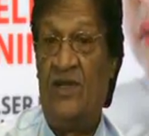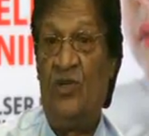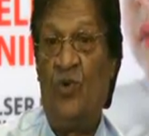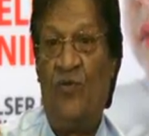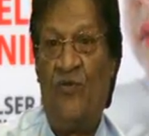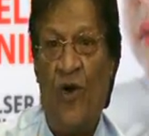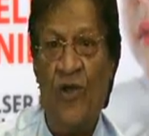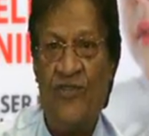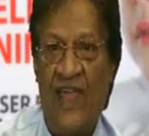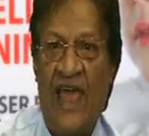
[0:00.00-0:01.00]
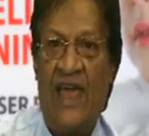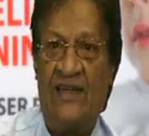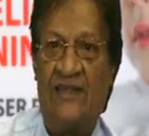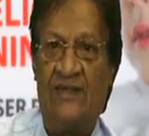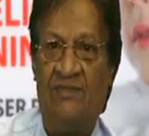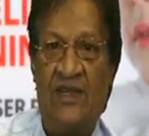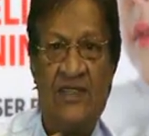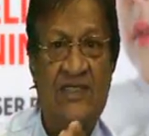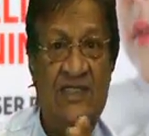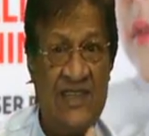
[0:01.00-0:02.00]
To avoid that,
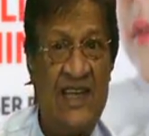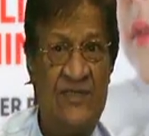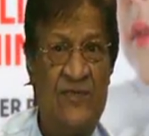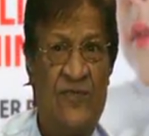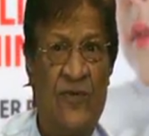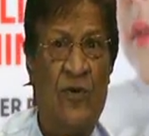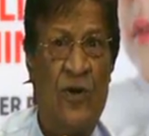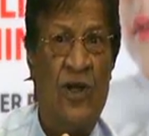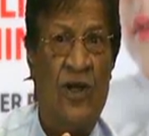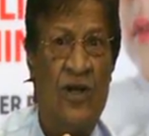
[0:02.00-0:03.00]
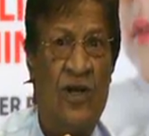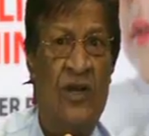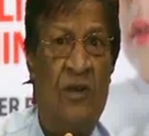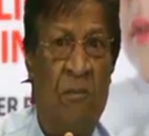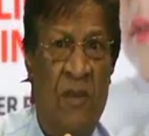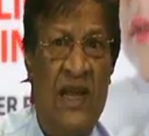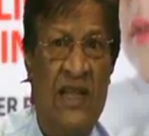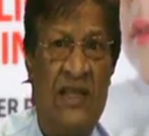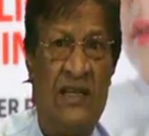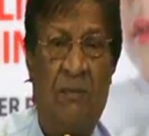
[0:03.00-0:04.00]
because it sells for
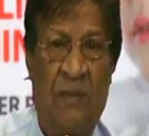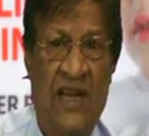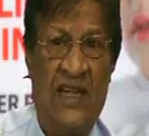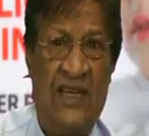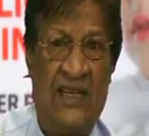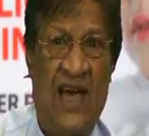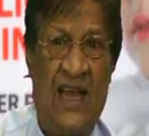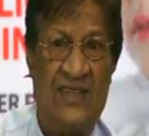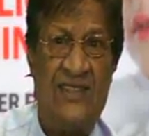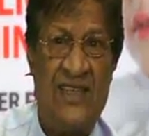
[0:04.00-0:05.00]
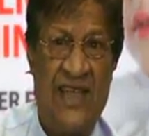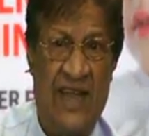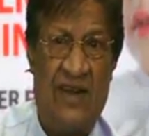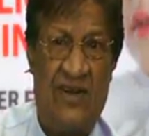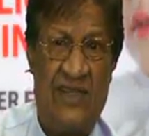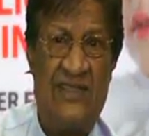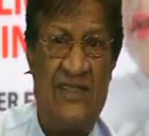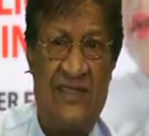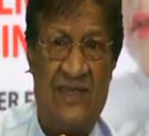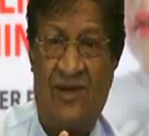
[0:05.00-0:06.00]
$4 billion a year, that's
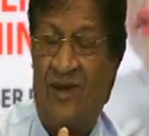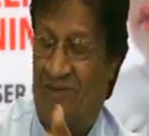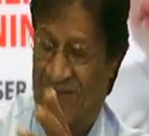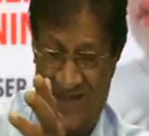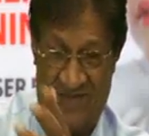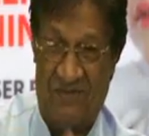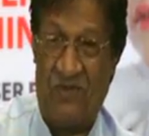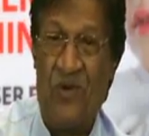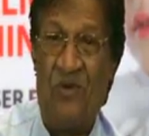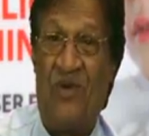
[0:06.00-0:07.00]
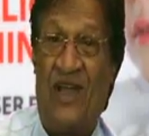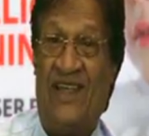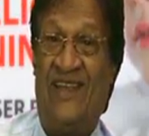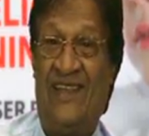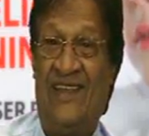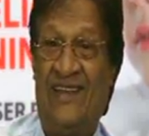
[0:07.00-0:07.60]
just even more money.